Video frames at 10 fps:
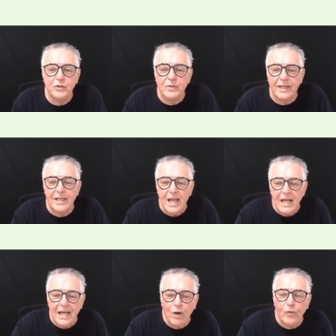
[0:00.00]
you that
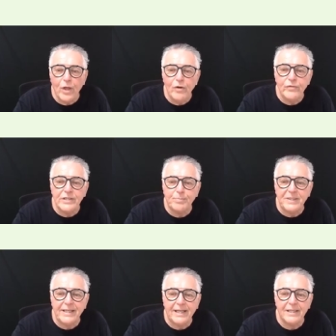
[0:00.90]
although this
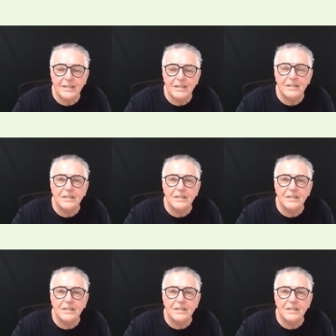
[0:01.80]
particular